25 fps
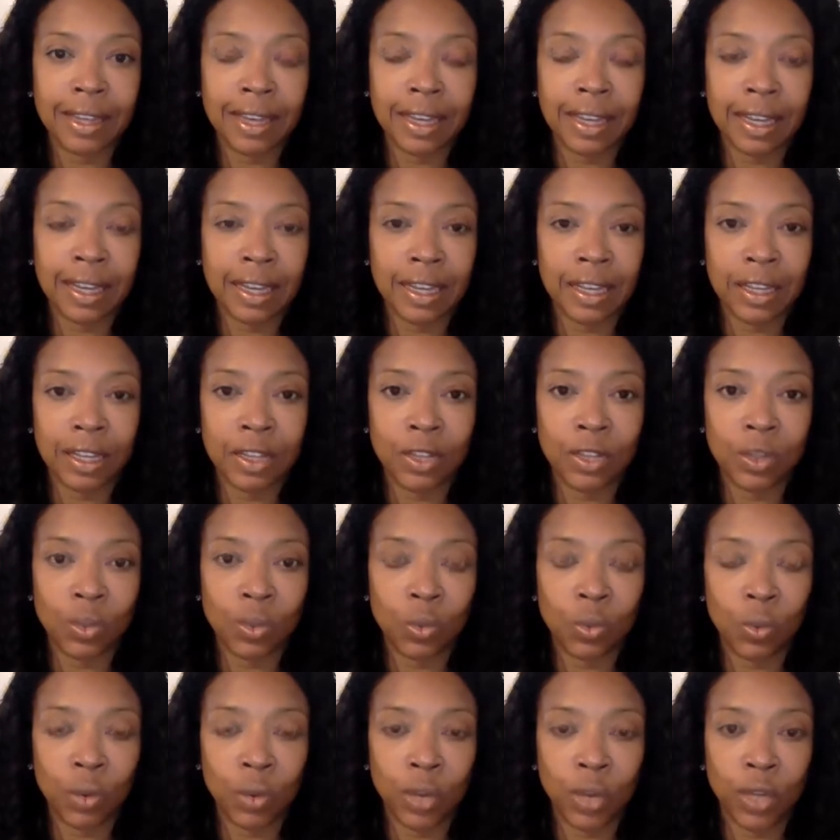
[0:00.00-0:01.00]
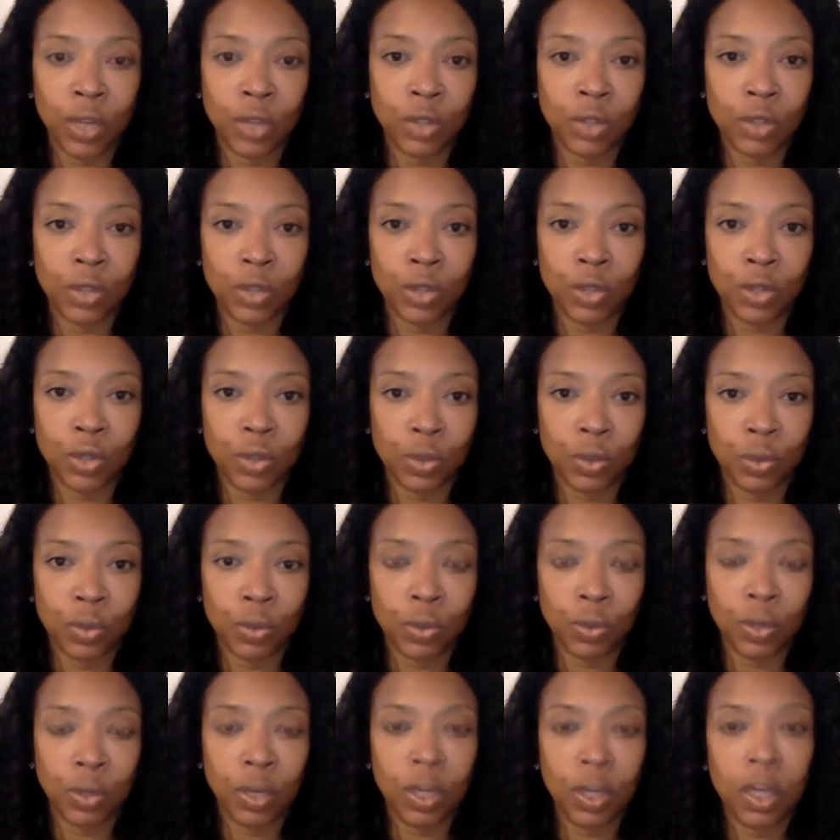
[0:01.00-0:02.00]
is going
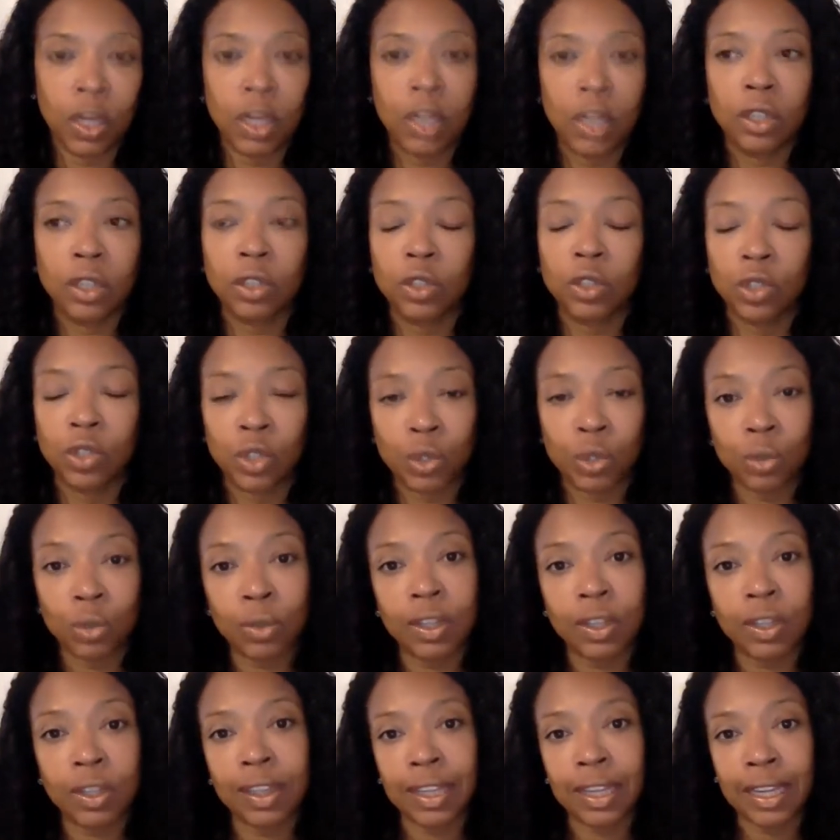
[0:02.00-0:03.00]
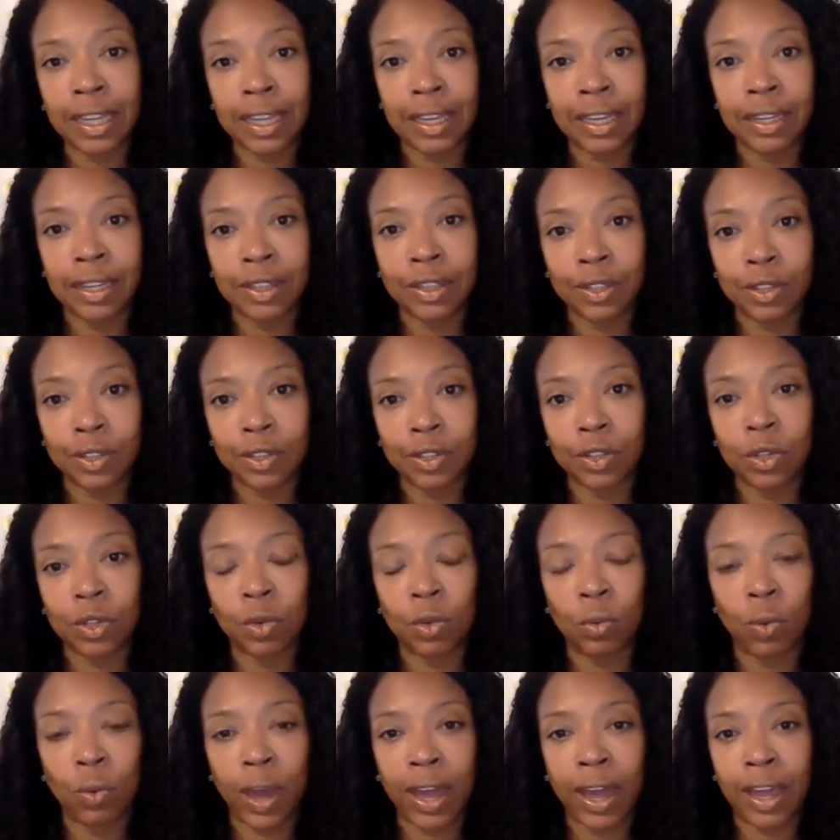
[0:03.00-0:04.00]
to do the things
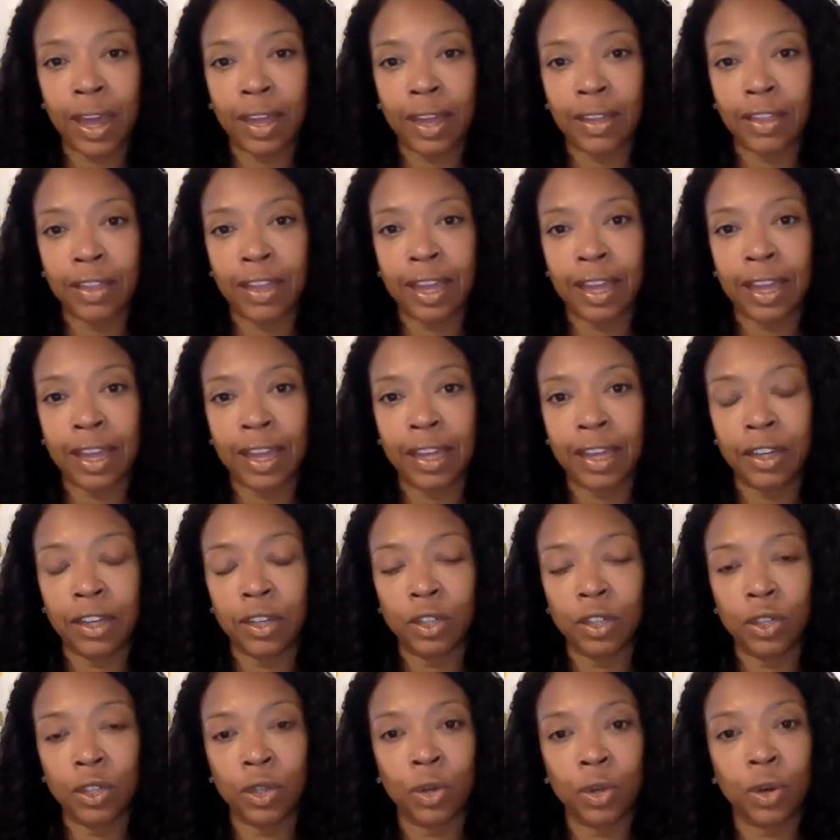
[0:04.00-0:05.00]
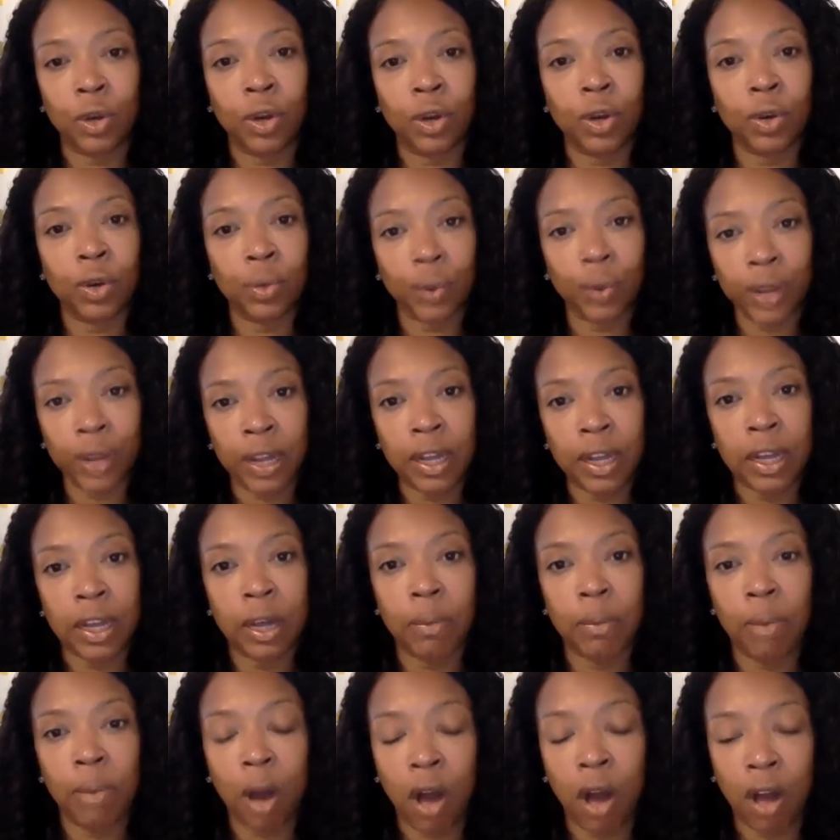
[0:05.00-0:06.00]
the way that you're agreeing
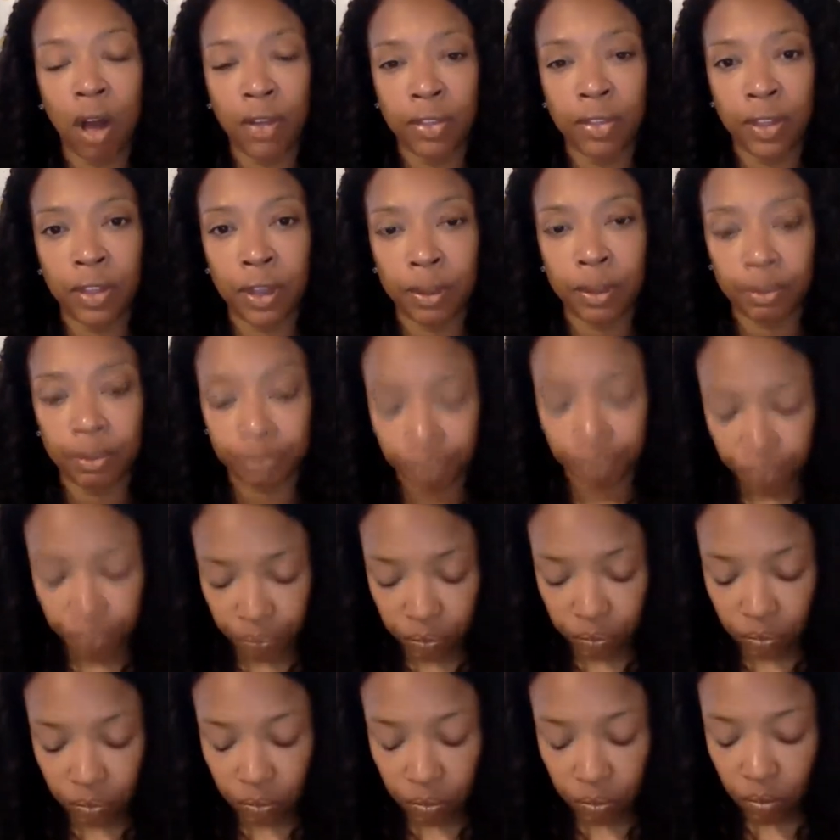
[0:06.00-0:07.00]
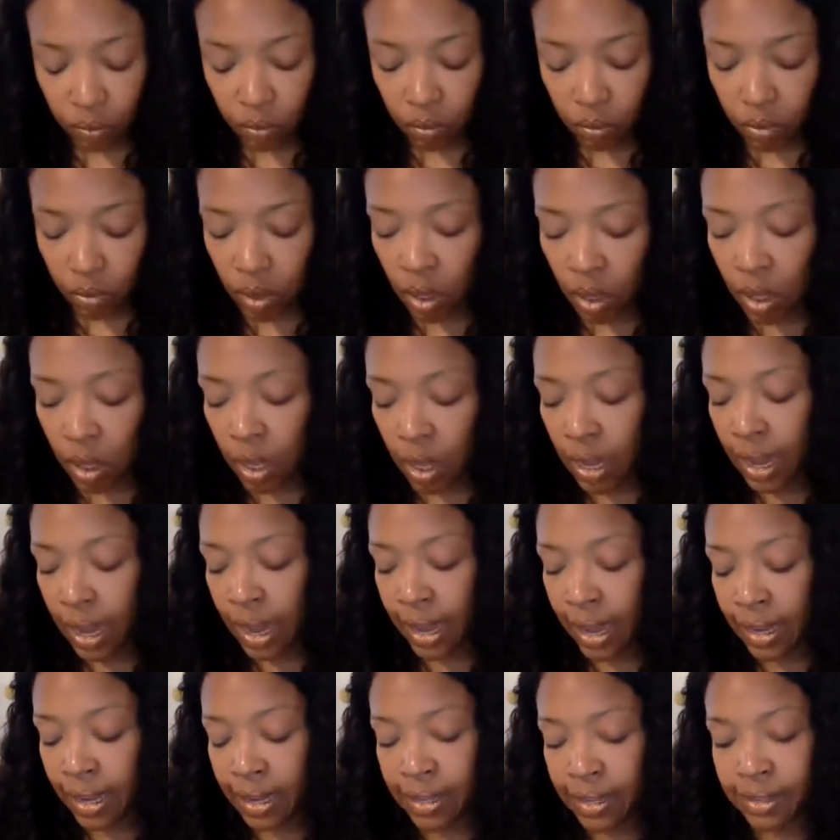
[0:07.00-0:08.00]
upon them.
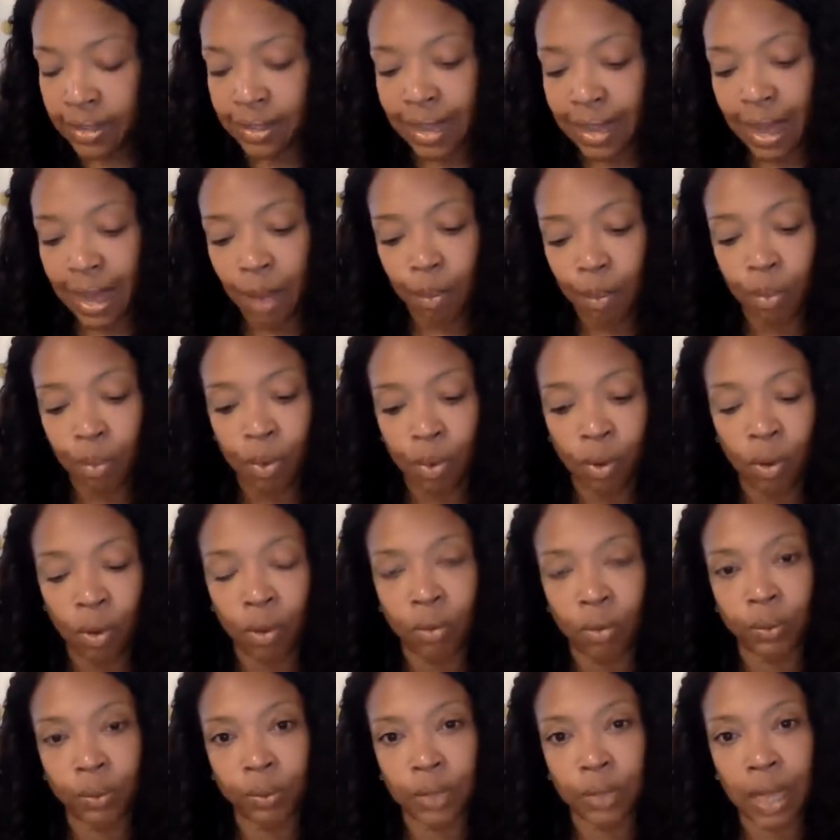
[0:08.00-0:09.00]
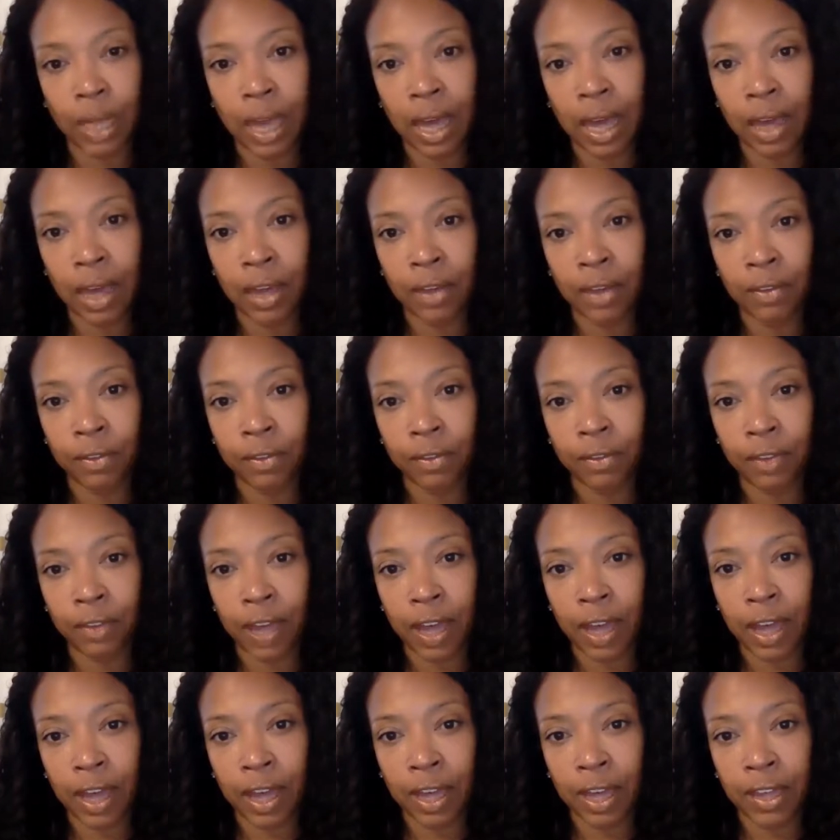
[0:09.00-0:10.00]
An example of
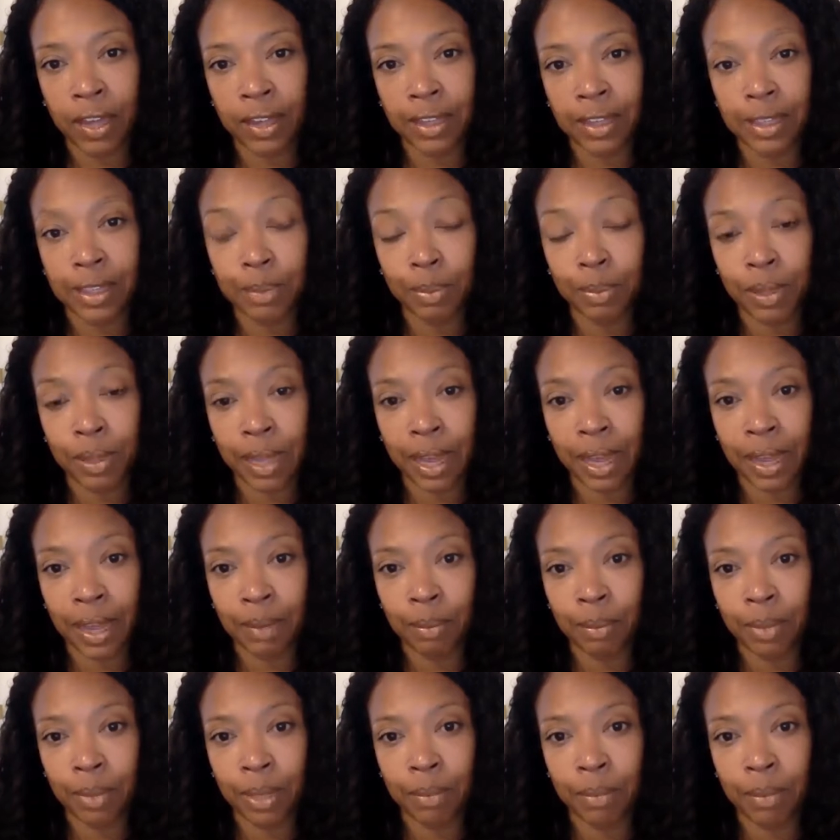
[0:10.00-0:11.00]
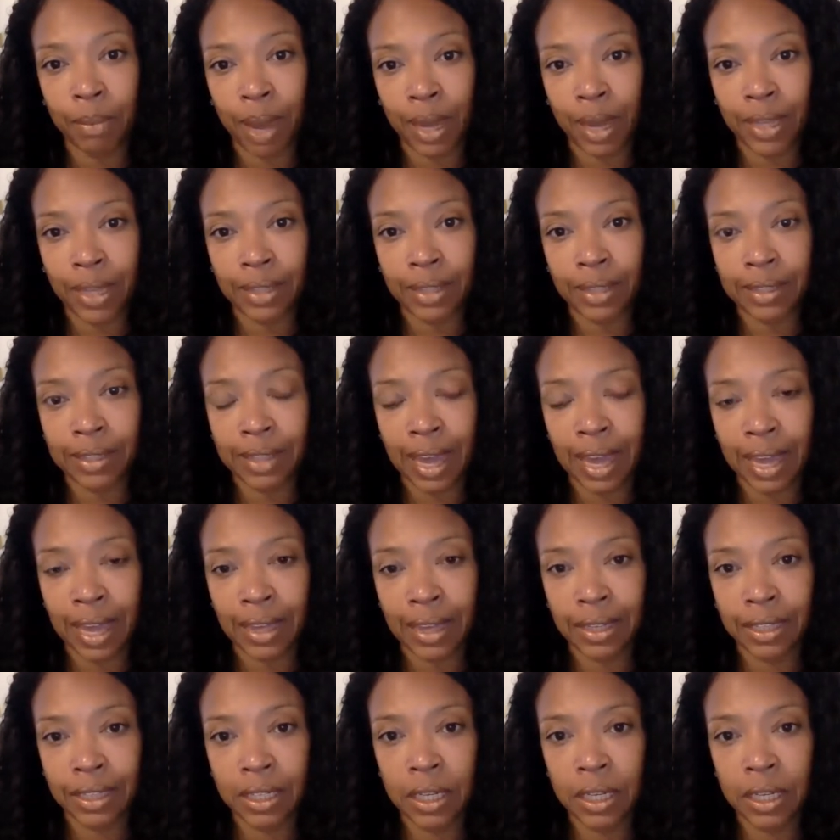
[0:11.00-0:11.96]
this plan B mindset